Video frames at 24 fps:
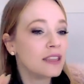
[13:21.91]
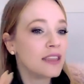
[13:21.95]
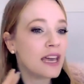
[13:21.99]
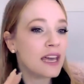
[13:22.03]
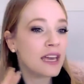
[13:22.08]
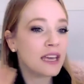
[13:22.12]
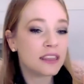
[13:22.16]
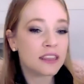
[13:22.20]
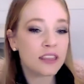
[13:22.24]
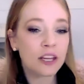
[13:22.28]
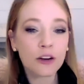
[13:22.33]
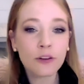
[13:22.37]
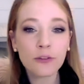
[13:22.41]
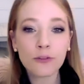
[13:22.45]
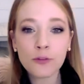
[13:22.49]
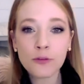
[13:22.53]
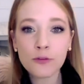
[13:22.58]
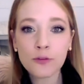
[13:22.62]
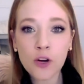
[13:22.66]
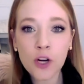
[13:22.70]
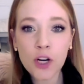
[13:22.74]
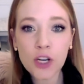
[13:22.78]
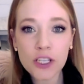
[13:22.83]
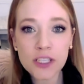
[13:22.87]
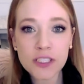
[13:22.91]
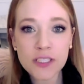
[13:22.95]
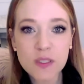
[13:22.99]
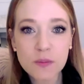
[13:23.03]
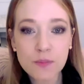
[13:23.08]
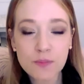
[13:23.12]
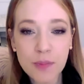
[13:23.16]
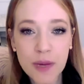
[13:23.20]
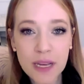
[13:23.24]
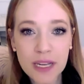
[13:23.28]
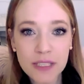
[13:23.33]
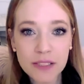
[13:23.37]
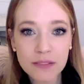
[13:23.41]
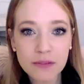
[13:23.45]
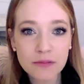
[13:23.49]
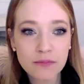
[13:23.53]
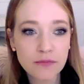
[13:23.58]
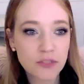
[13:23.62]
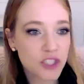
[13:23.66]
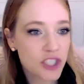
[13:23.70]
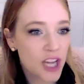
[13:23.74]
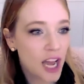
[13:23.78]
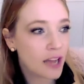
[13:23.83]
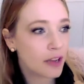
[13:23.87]
they get their first big
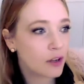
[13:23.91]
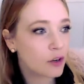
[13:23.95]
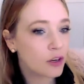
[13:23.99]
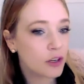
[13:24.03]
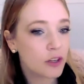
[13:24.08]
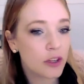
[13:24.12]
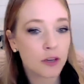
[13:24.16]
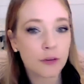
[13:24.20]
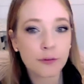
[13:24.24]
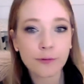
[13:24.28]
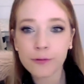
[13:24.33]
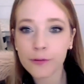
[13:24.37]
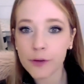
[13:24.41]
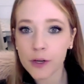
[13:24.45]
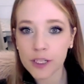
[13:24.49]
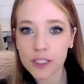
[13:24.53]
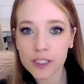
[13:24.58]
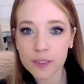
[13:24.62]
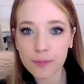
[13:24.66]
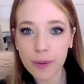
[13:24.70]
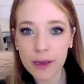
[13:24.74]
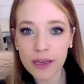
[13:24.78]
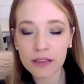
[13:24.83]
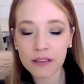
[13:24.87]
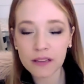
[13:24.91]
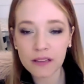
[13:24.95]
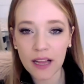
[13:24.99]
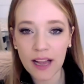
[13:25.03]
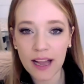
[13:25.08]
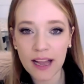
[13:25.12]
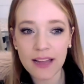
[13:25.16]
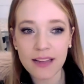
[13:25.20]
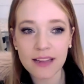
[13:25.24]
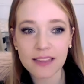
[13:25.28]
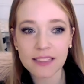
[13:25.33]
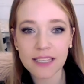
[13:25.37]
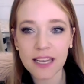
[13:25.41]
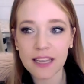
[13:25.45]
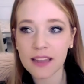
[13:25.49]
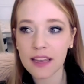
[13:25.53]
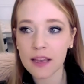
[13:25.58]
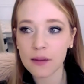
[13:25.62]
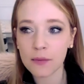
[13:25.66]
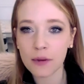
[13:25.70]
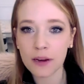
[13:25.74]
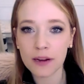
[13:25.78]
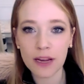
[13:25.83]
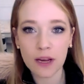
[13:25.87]
check or their first big client and
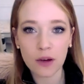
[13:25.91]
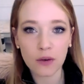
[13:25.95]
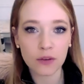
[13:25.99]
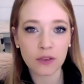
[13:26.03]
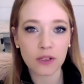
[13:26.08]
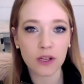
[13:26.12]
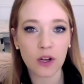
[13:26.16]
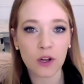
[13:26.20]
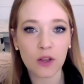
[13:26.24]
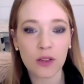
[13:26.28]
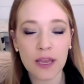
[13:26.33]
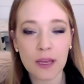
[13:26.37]
they run out and go,